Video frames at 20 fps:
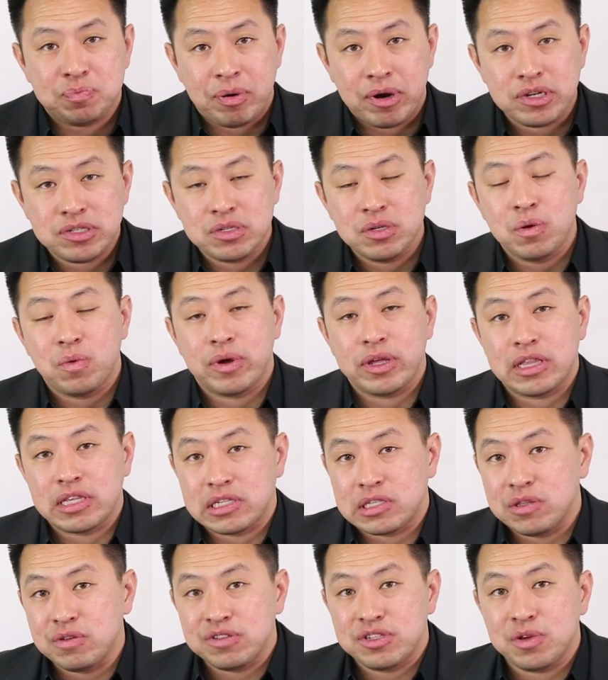it's personal, whether
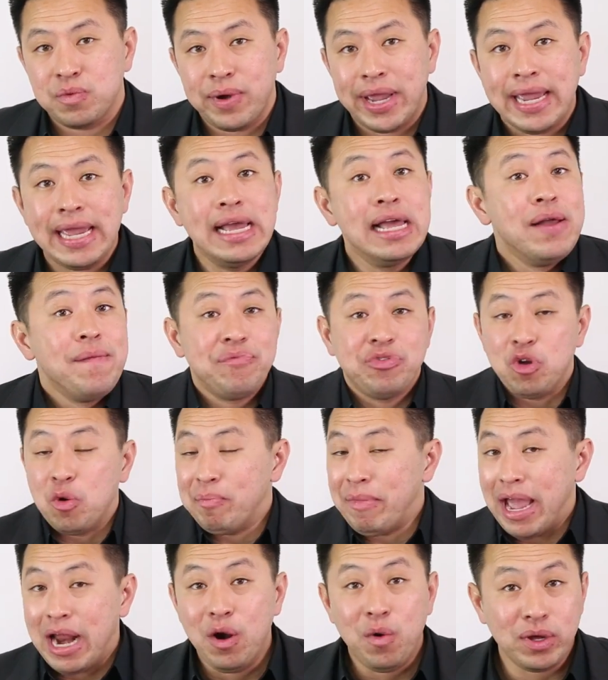it's losing weight,
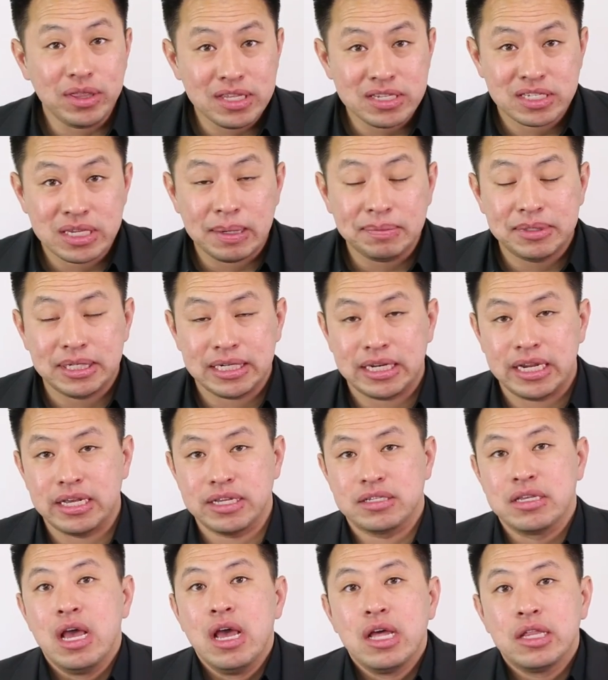no matter what the subject
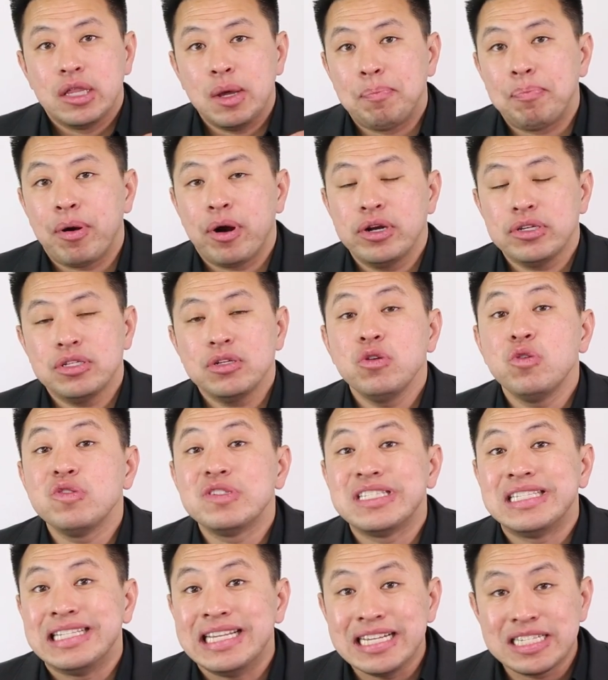is, the person
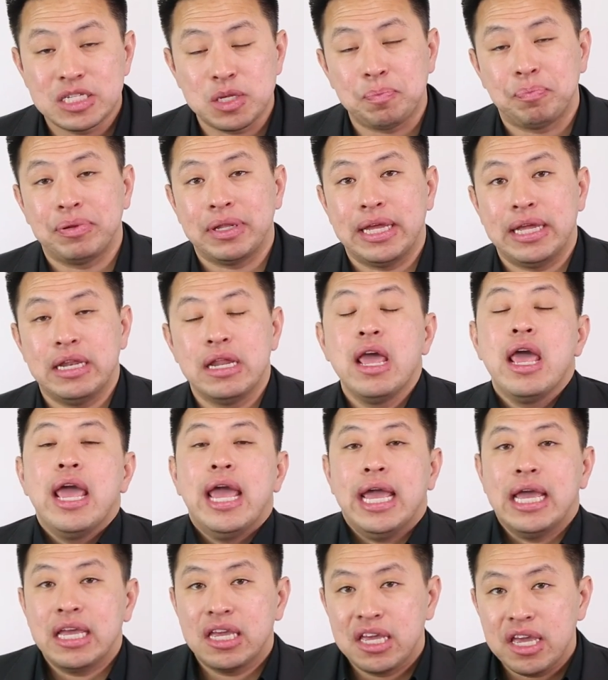who's disciplined
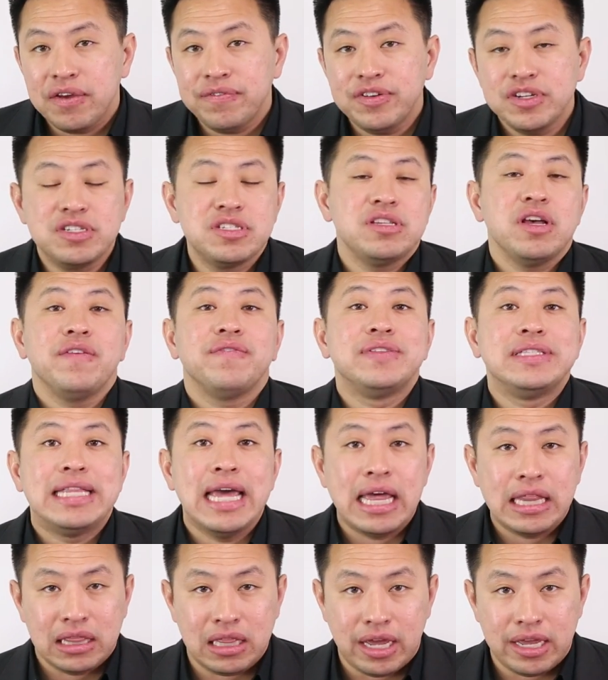and give yourself
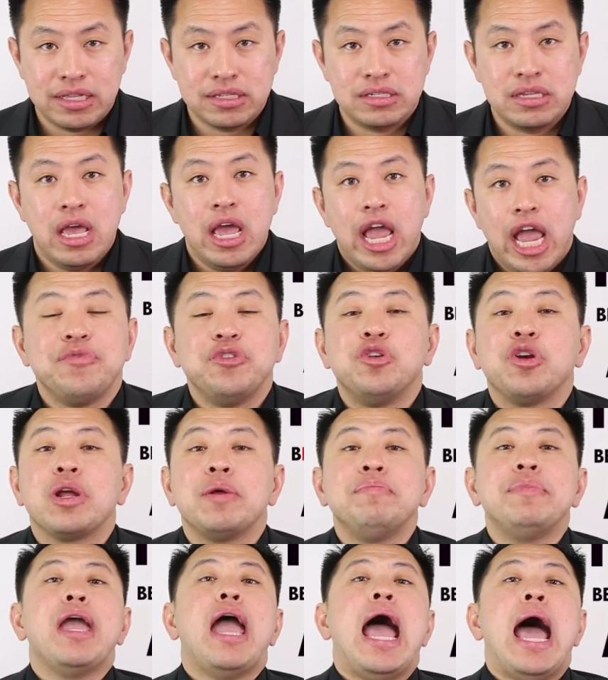deadlines, you're
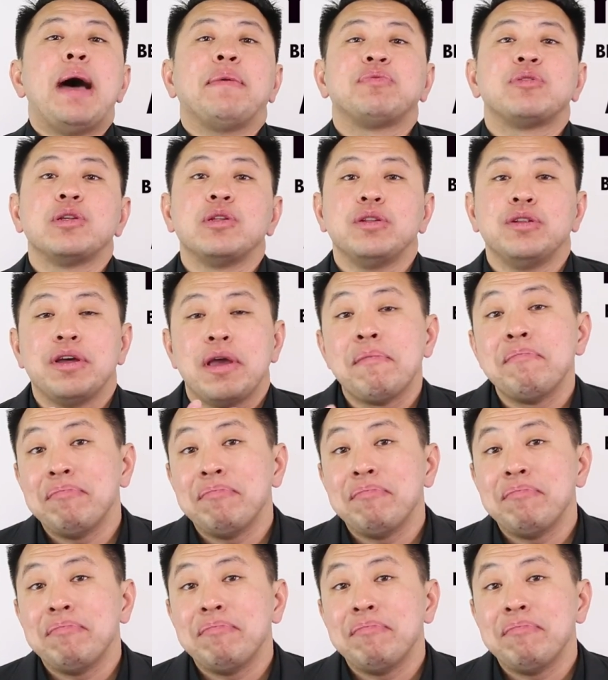going to be absolutely